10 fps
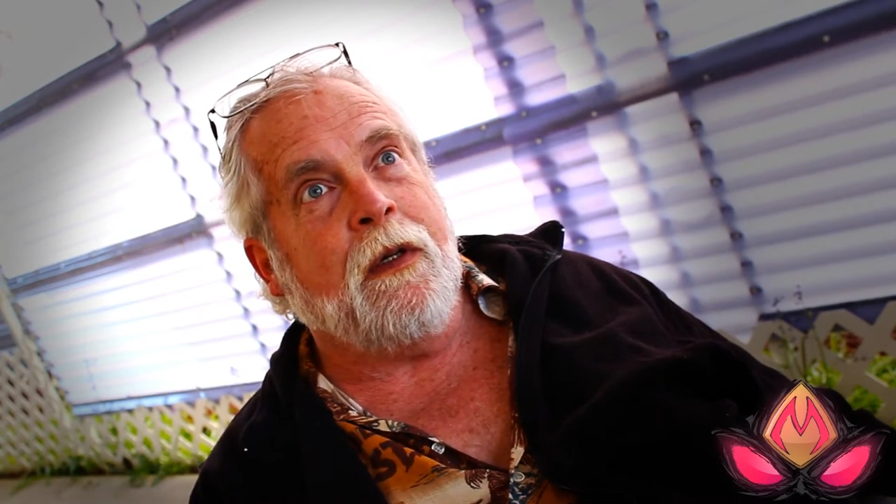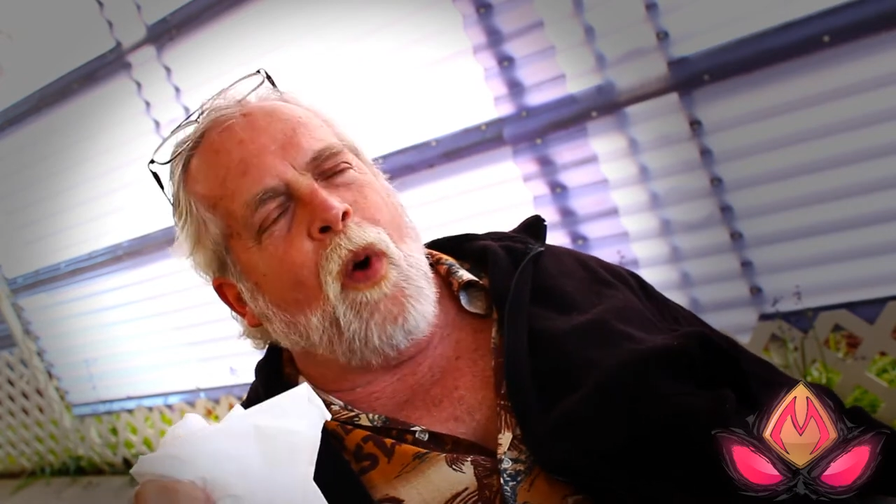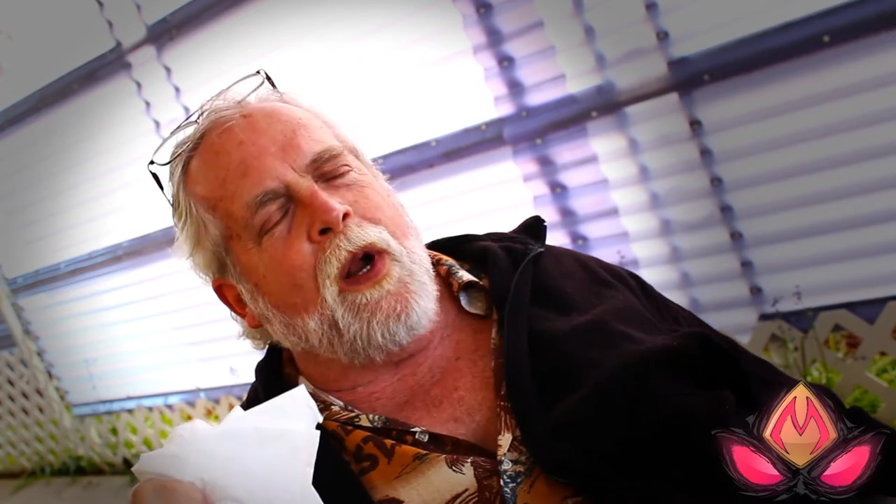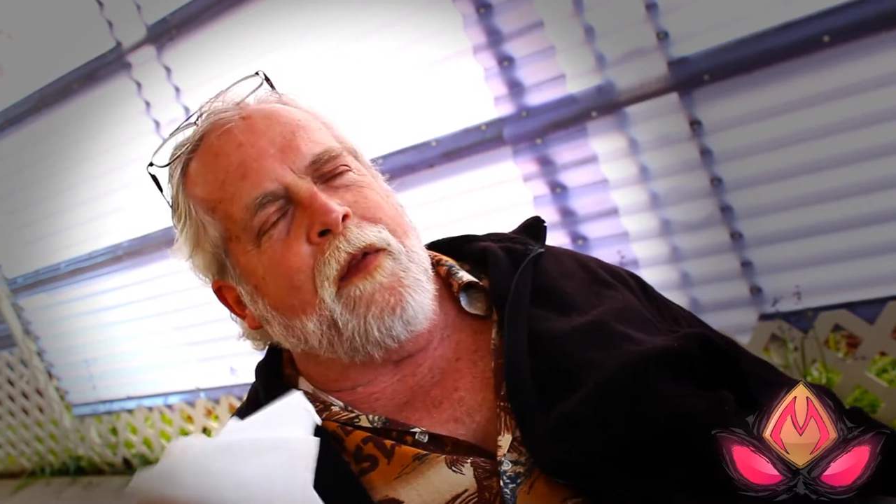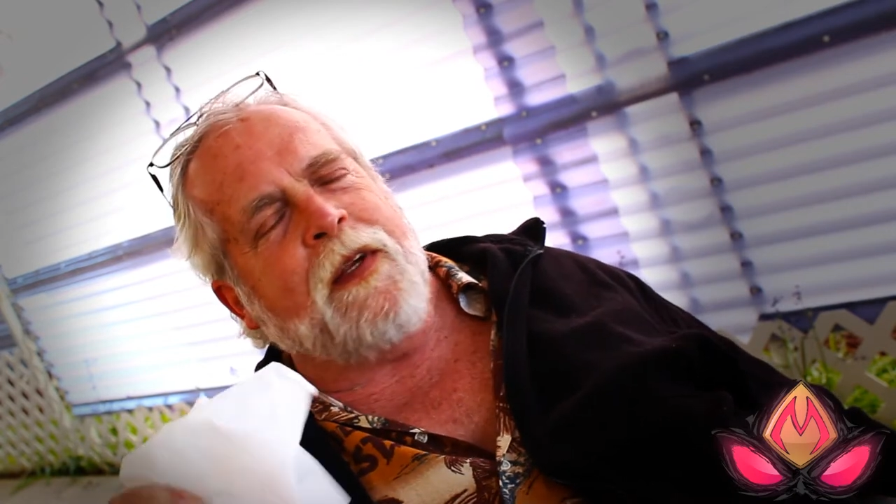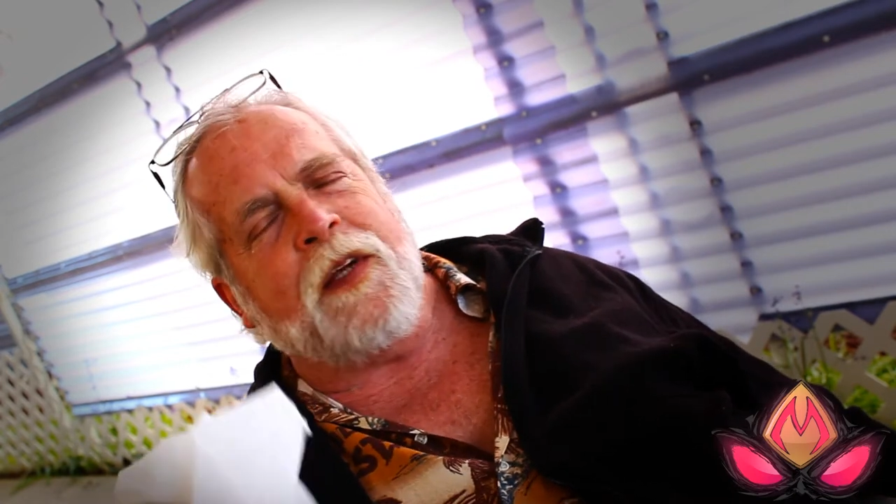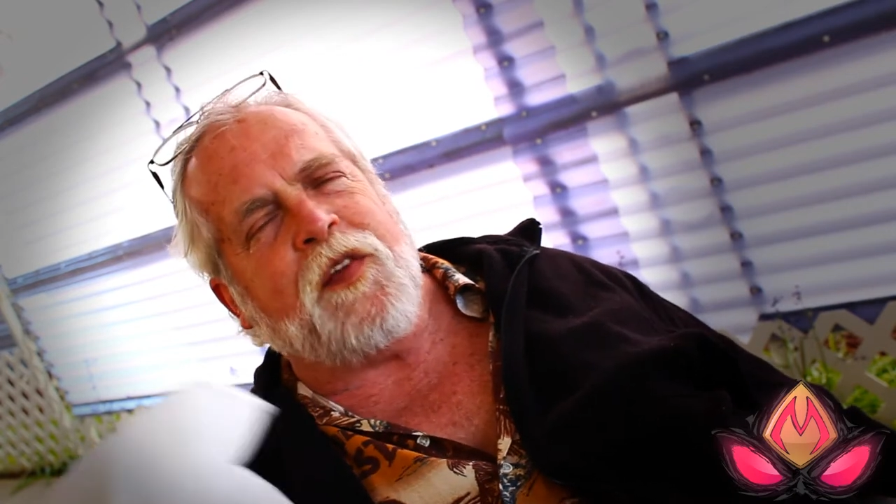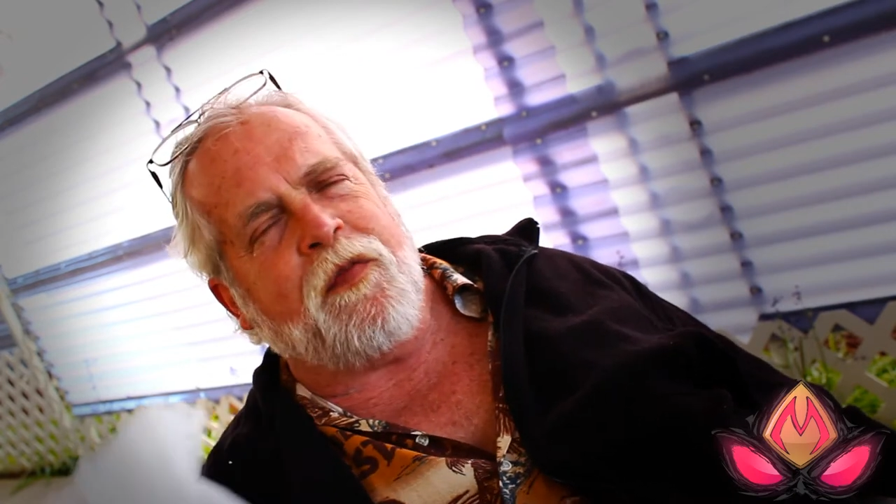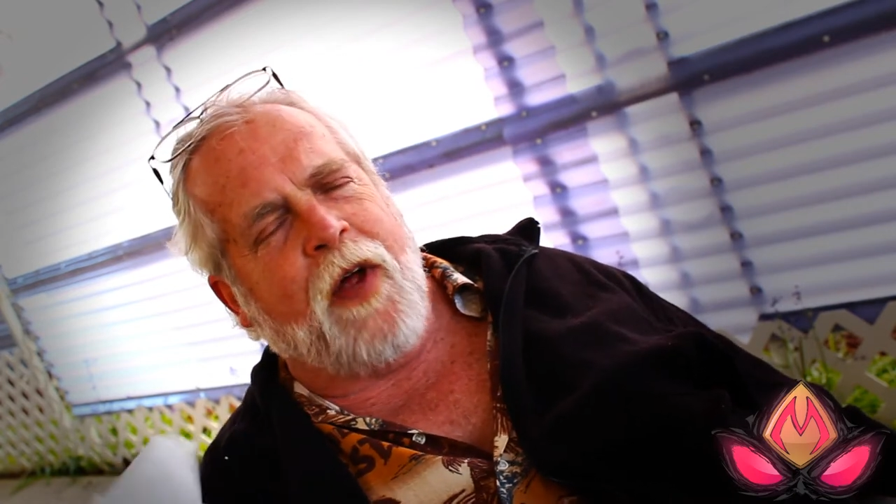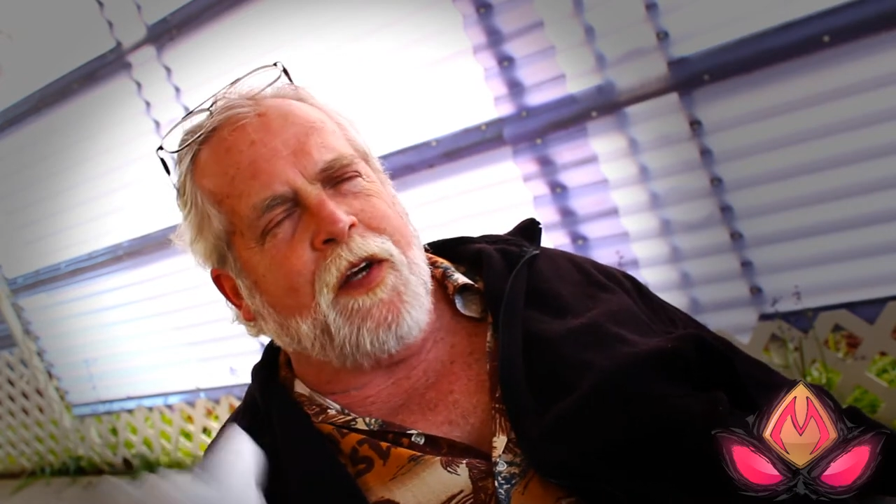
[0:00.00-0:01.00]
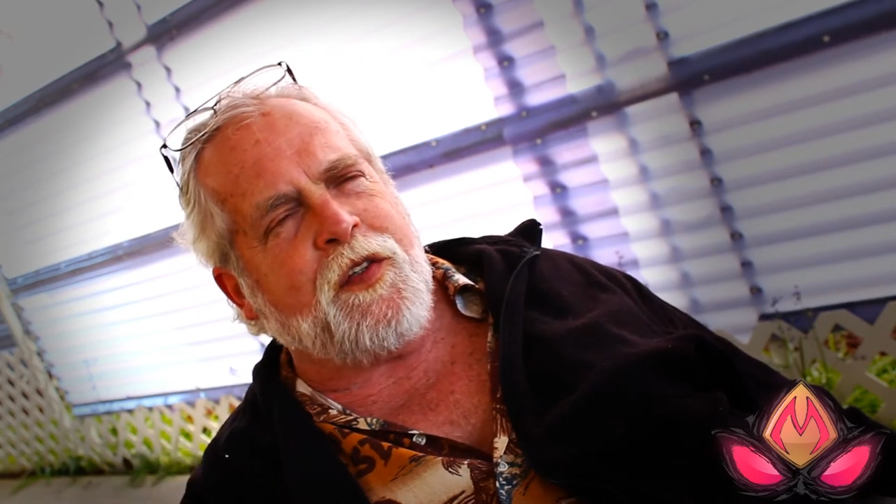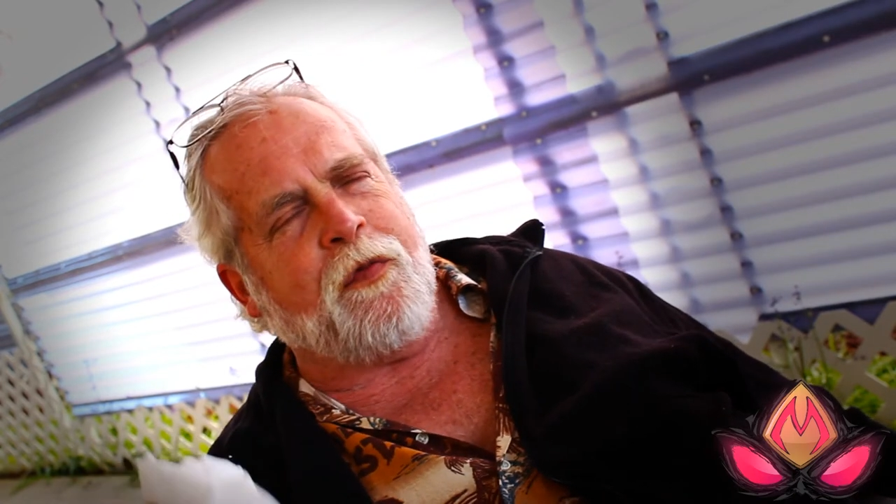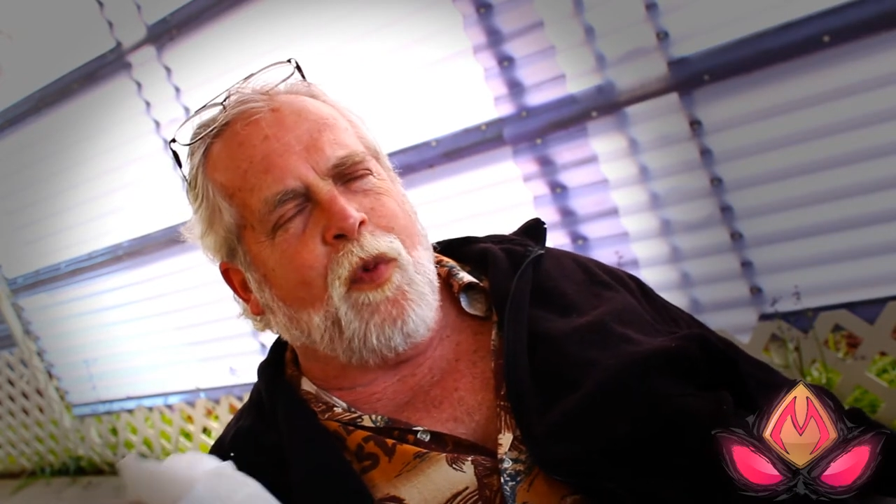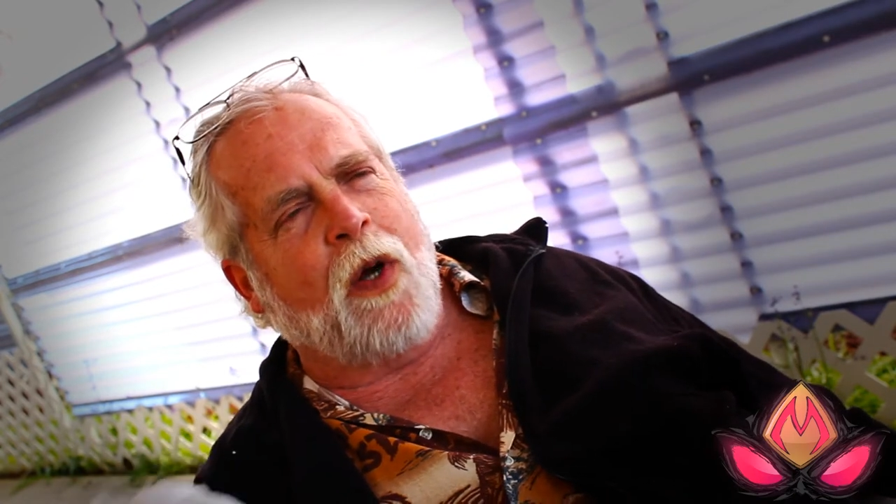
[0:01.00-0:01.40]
One of the disadvantages of